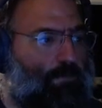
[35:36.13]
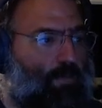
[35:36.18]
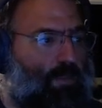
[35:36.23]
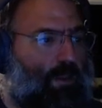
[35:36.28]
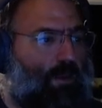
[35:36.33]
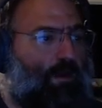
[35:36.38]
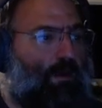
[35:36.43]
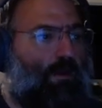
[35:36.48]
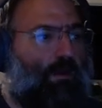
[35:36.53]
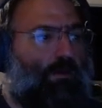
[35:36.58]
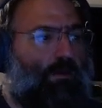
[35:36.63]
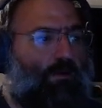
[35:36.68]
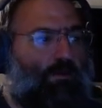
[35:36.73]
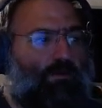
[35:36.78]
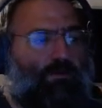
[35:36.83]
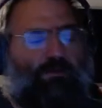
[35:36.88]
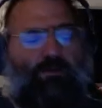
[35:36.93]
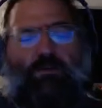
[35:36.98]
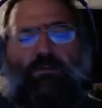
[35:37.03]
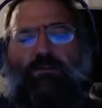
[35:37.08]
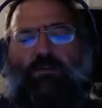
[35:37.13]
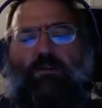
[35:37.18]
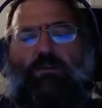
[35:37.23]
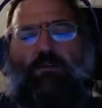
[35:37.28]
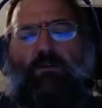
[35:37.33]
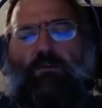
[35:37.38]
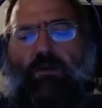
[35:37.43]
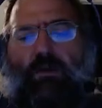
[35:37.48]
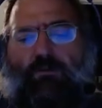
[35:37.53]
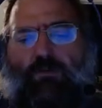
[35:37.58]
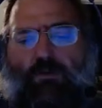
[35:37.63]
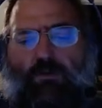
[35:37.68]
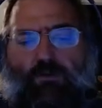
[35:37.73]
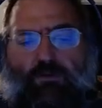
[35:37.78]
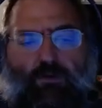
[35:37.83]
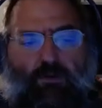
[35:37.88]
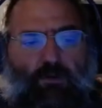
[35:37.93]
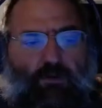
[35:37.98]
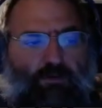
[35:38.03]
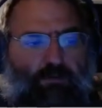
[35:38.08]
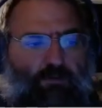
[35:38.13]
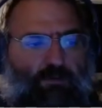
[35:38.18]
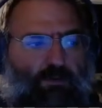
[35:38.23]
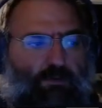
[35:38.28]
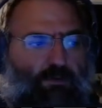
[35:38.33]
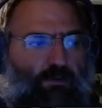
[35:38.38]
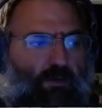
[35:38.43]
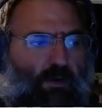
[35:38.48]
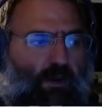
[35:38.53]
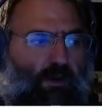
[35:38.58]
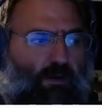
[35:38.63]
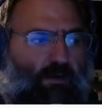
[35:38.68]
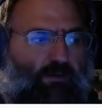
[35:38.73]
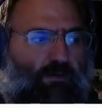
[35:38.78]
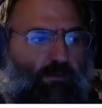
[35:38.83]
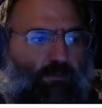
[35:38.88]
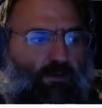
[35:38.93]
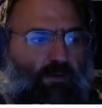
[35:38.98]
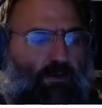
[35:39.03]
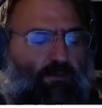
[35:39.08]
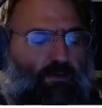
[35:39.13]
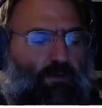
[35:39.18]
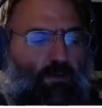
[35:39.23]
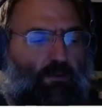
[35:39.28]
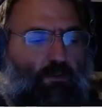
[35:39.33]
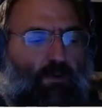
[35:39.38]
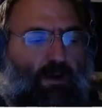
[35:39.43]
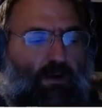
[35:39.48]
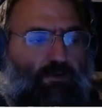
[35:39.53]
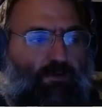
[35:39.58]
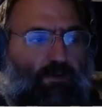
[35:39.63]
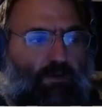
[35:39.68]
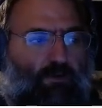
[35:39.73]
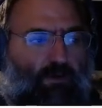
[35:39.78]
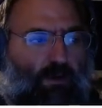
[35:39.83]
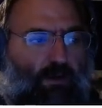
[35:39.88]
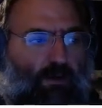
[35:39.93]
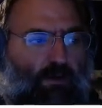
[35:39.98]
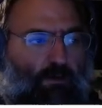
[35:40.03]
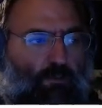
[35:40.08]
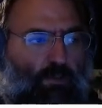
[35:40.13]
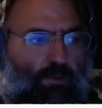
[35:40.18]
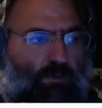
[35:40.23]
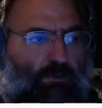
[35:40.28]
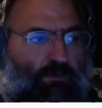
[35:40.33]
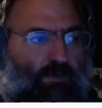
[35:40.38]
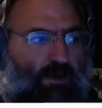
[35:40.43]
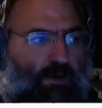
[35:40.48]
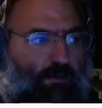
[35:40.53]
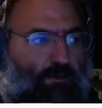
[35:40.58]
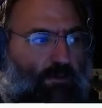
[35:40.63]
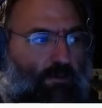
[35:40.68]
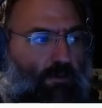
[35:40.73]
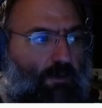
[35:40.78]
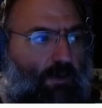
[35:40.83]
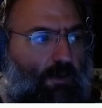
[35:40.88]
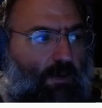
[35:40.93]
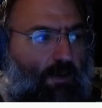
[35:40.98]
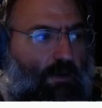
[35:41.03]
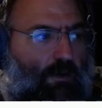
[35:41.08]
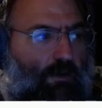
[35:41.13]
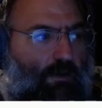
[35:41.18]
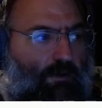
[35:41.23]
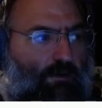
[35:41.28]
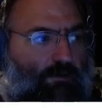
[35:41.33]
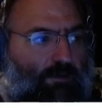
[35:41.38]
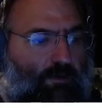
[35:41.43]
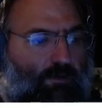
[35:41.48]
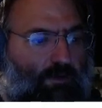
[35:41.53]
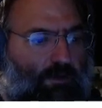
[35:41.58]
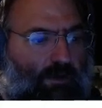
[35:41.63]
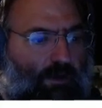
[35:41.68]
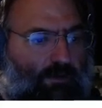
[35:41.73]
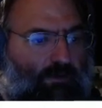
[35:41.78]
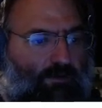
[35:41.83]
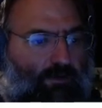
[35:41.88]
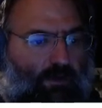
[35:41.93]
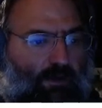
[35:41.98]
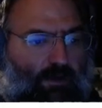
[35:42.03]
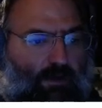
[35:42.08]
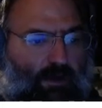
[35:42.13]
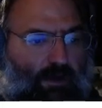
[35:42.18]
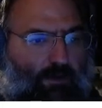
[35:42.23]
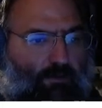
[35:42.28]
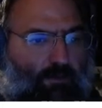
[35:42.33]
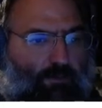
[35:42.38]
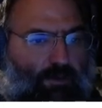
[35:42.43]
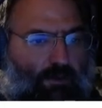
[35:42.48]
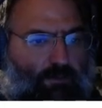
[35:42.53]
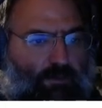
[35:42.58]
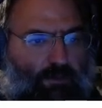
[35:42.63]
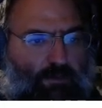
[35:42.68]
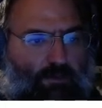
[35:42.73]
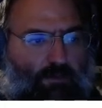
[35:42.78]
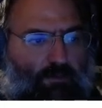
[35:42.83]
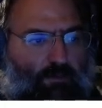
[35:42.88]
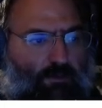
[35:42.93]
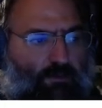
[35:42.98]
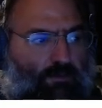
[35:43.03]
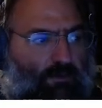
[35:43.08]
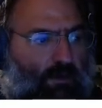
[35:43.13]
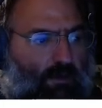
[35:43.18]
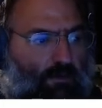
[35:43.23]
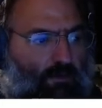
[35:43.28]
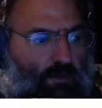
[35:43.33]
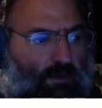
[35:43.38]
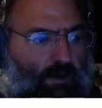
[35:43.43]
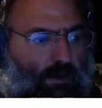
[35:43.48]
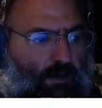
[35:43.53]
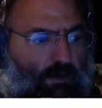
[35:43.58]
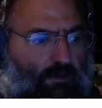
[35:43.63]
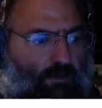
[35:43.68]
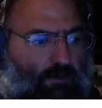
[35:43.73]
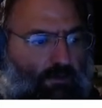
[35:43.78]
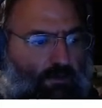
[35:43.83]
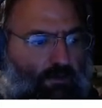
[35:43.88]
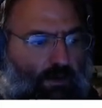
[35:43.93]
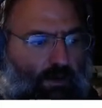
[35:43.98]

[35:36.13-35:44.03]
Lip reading: And notice this didn't give you the choice of just creating a temporary view. We're actually creating a real table. So the next thing I would probably do is go and create a